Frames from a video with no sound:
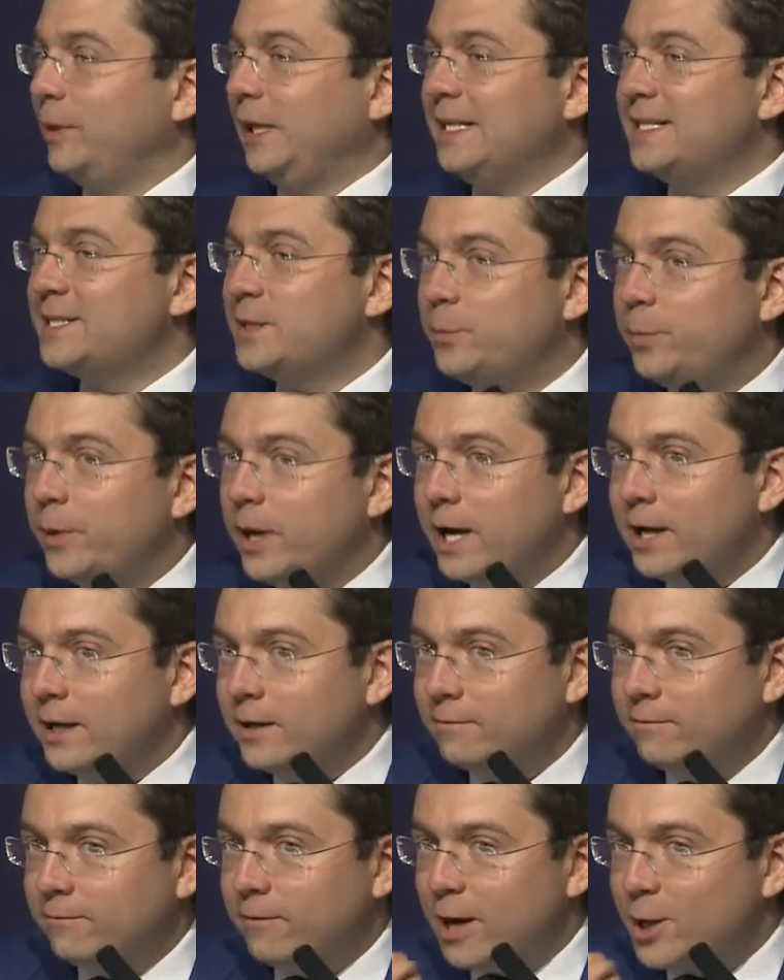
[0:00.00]
I think
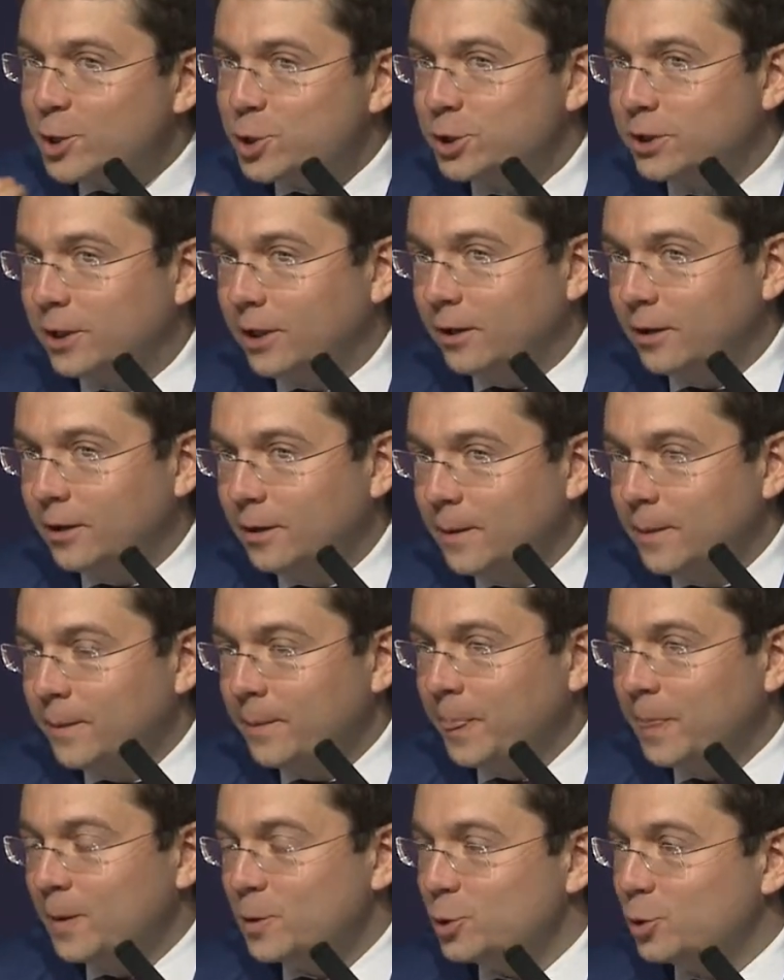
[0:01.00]
it's good
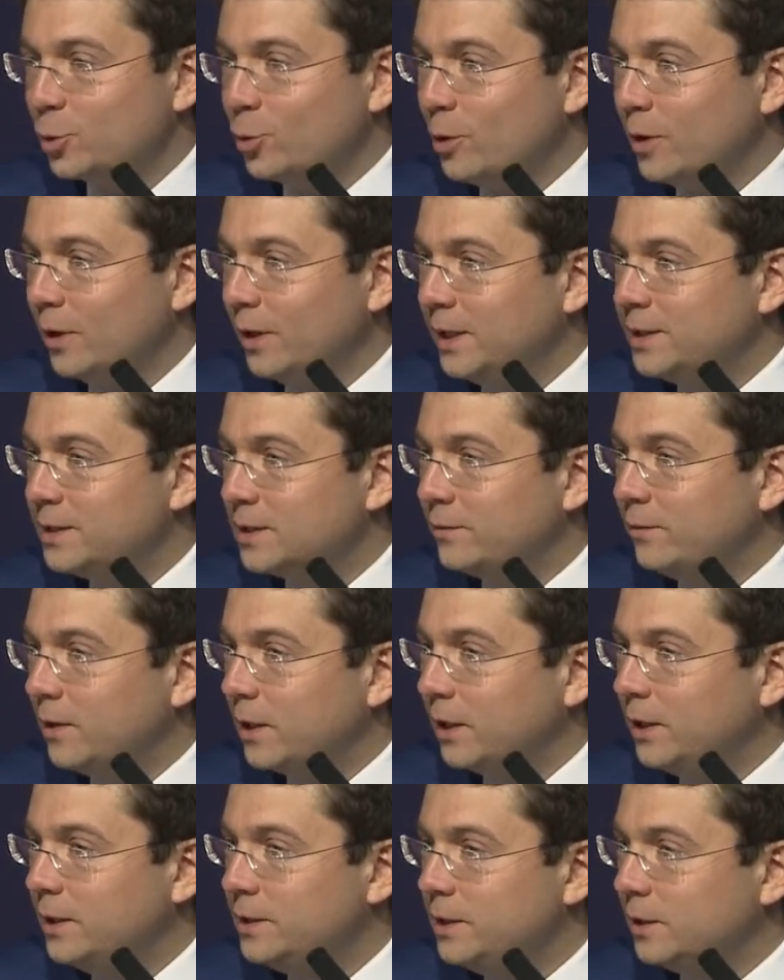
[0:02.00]
anyway, and
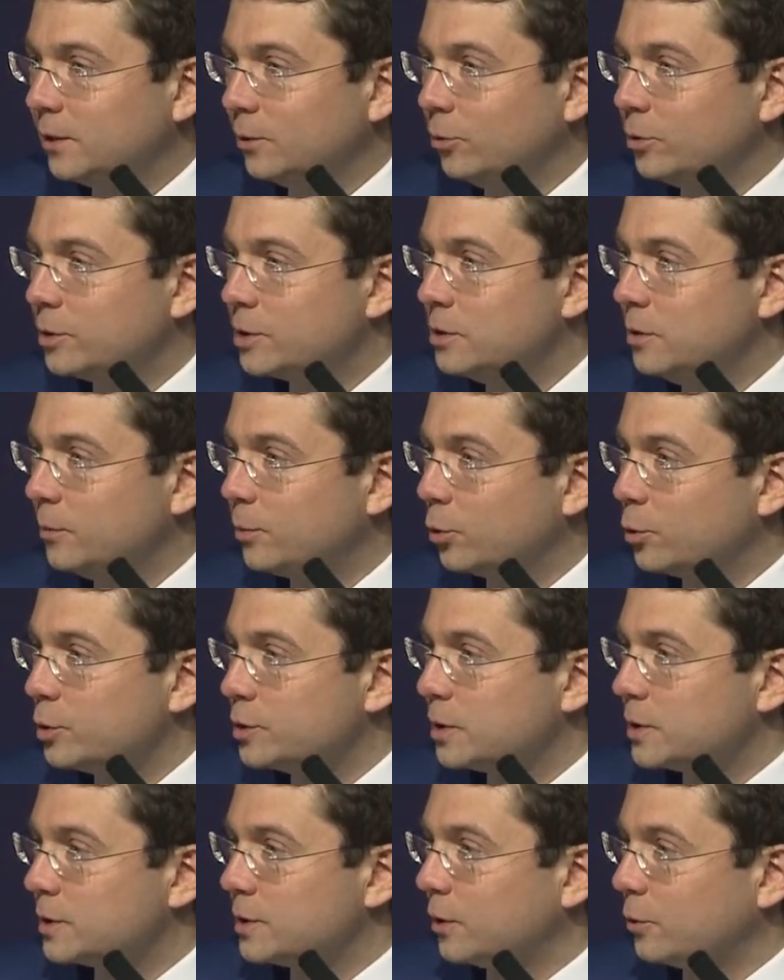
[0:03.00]
it's a good
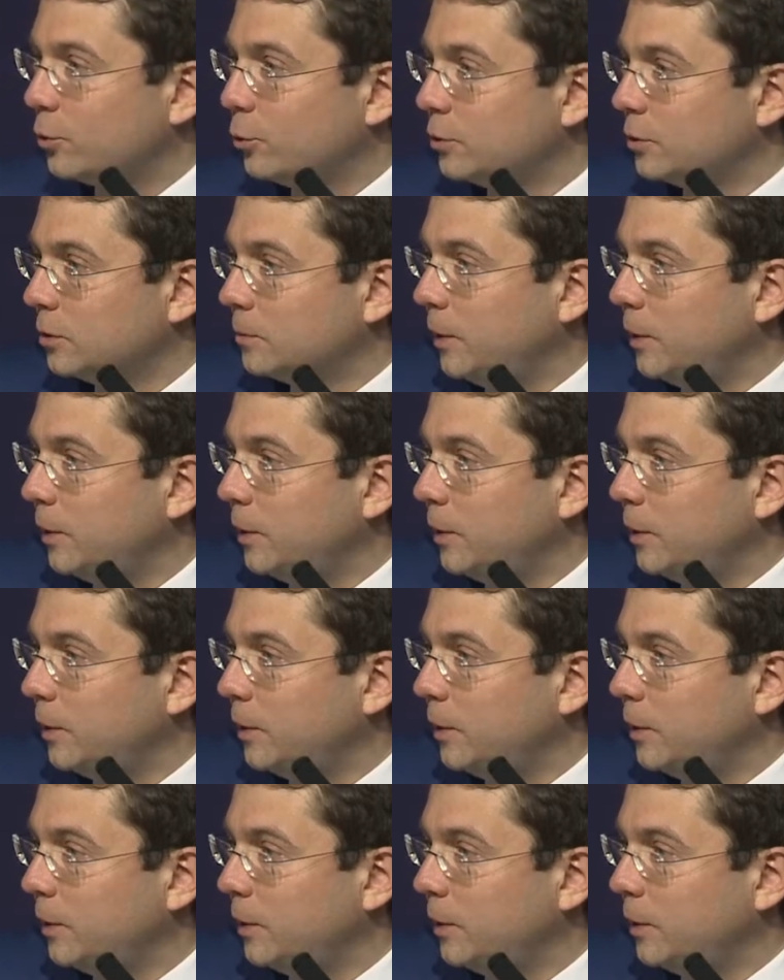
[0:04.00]
start.